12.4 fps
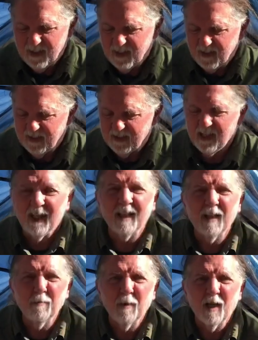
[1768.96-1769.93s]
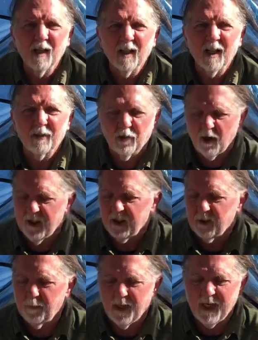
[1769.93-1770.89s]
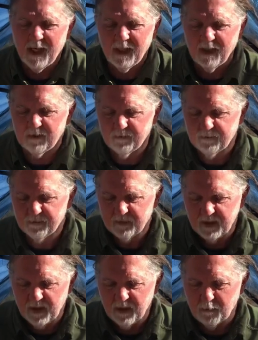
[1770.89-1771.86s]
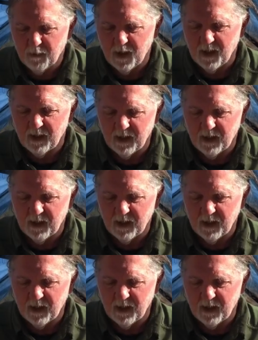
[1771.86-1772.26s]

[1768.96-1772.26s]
And then I keep my electronics bag in my